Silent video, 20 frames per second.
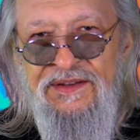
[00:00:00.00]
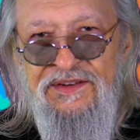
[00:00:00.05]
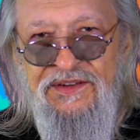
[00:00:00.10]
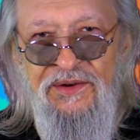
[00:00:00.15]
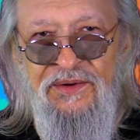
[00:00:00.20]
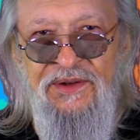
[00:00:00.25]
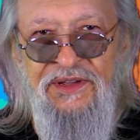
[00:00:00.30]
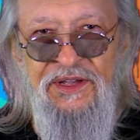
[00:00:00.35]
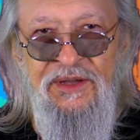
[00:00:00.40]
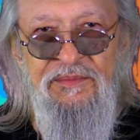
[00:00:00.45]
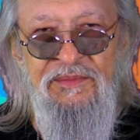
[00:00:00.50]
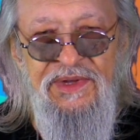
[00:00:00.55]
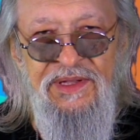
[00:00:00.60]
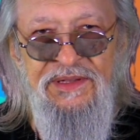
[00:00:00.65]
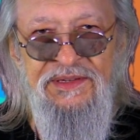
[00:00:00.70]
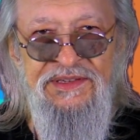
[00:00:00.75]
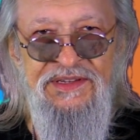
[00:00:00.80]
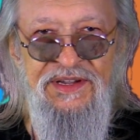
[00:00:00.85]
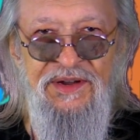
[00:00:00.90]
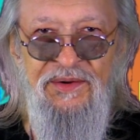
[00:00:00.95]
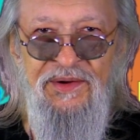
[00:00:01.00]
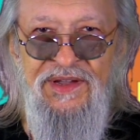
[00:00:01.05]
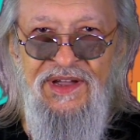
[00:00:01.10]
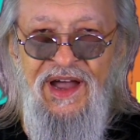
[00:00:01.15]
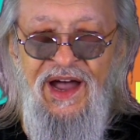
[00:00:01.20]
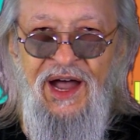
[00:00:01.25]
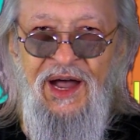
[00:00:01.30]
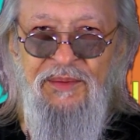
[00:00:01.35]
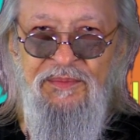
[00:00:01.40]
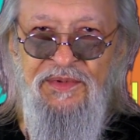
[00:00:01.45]
during a military
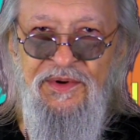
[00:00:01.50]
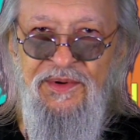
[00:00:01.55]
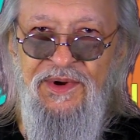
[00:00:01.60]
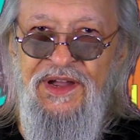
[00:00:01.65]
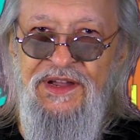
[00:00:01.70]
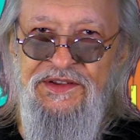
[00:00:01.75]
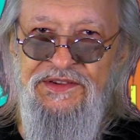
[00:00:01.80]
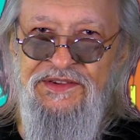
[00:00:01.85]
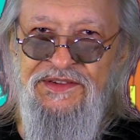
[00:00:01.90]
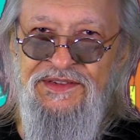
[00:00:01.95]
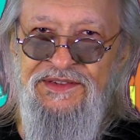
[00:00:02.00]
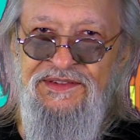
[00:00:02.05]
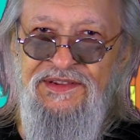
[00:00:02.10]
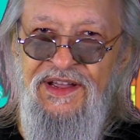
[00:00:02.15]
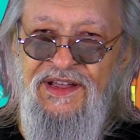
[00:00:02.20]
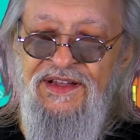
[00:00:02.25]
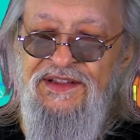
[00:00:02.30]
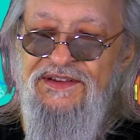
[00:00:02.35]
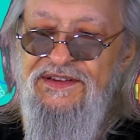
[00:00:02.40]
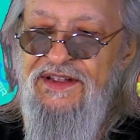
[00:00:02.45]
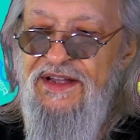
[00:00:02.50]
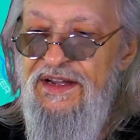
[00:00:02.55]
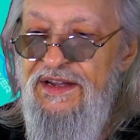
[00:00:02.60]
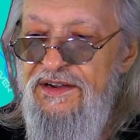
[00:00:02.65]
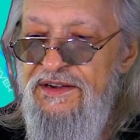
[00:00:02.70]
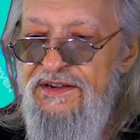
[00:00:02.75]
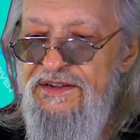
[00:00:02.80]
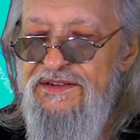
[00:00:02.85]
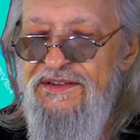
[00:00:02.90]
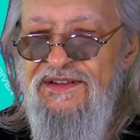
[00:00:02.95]
operation to
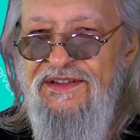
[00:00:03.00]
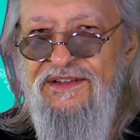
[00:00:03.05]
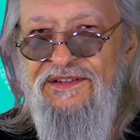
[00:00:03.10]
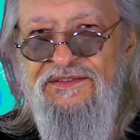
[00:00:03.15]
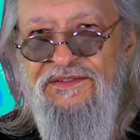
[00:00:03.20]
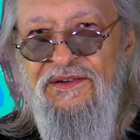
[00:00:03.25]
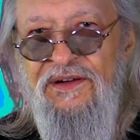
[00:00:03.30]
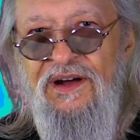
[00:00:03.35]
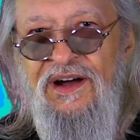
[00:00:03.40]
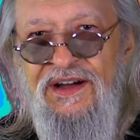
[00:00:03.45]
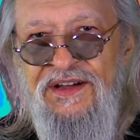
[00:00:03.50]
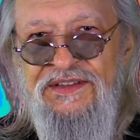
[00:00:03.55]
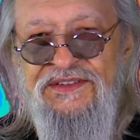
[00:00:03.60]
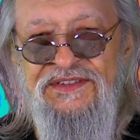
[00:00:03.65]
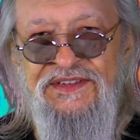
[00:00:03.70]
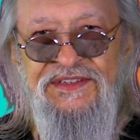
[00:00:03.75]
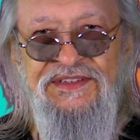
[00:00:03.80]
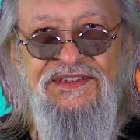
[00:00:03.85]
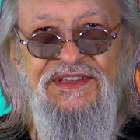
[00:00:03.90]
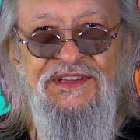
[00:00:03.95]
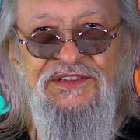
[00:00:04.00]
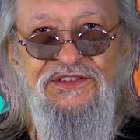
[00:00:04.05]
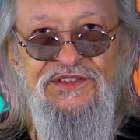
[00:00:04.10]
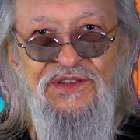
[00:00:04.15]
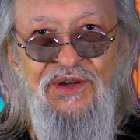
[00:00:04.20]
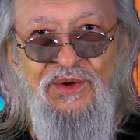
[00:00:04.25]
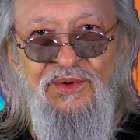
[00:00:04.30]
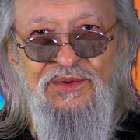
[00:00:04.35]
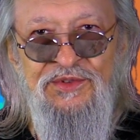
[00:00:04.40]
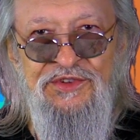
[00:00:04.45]
hunt for ISIS
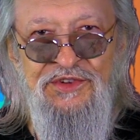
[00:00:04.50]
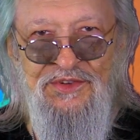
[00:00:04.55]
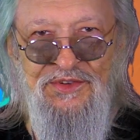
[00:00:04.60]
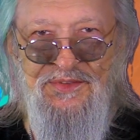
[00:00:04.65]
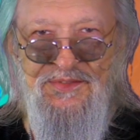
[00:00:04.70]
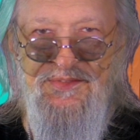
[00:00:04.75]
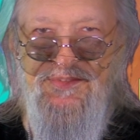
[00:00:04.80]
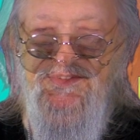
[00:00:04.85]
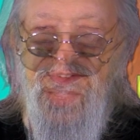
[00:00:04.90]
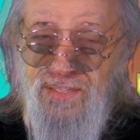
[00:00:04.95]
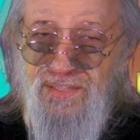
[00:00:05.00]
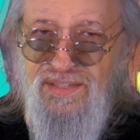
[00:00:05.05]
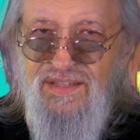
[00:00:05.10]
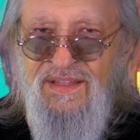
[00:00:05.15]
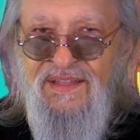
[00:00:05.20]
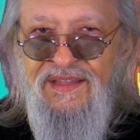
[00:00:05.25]
soldiers.